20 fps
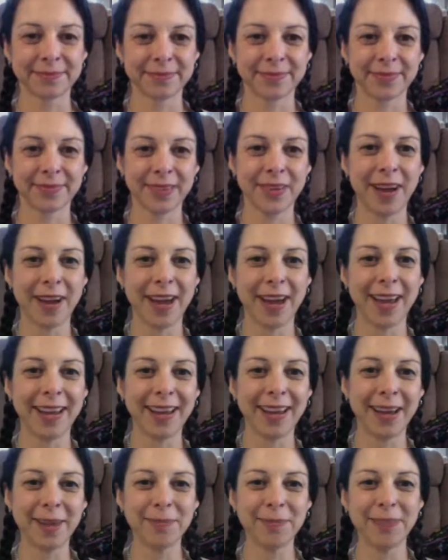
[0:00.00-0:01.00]
All right,
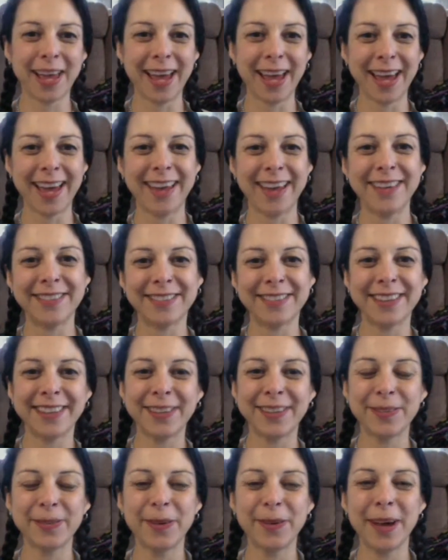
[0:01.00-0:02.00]
I'm live.
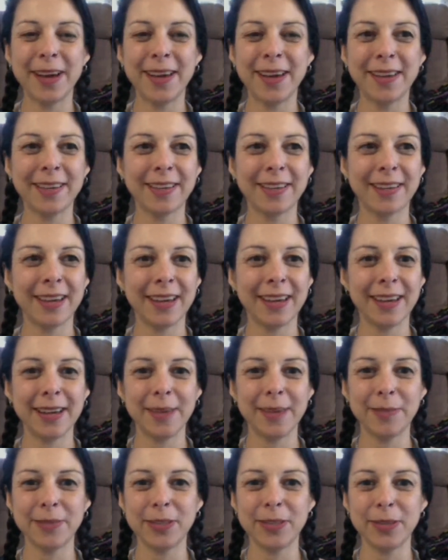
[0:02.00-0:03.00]

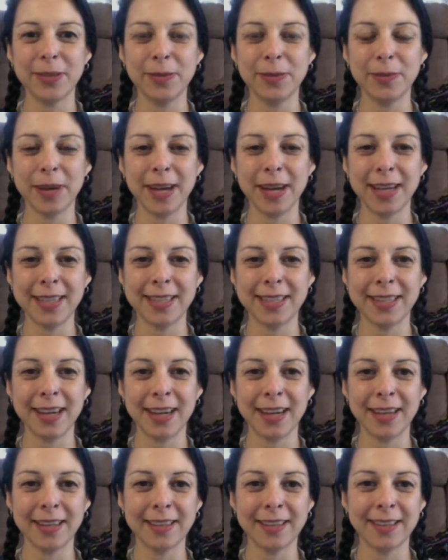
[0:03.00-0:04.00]
Welcome to my
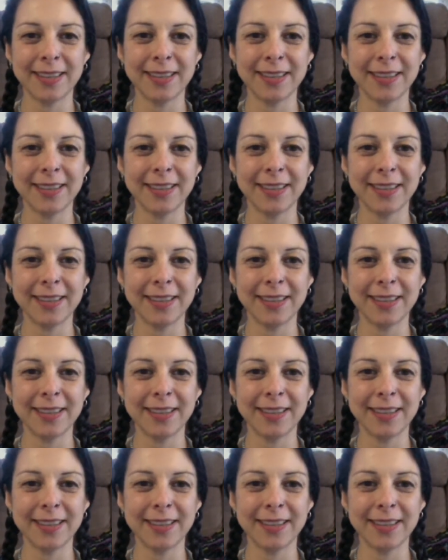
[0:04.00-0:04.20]
channel,